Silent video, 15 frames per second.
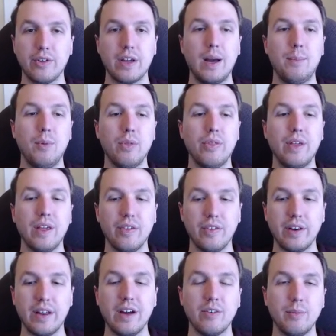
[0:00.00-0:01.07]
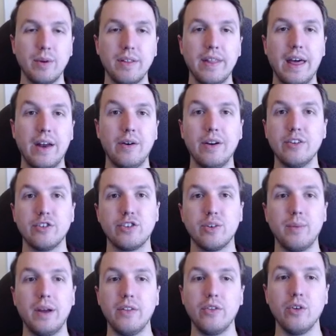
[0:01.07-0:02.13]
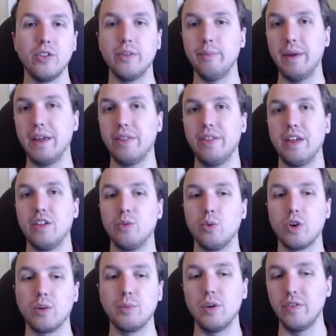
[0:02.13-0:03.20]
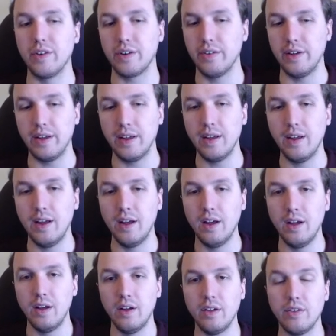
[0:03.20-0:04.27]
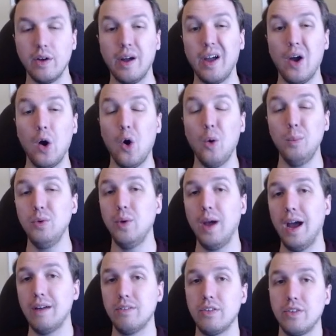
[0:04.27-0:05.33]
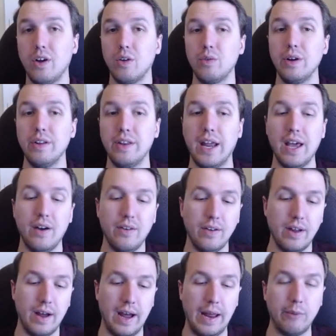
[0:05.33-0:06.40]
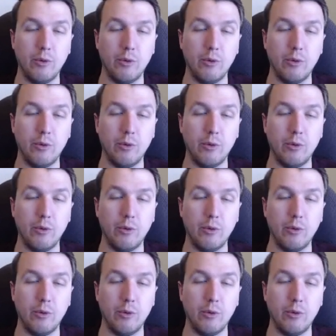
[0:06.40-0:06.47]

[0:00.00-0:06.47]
there's a couple things in government that are instrumental to make things work perfectly. So I hope you have this all written down.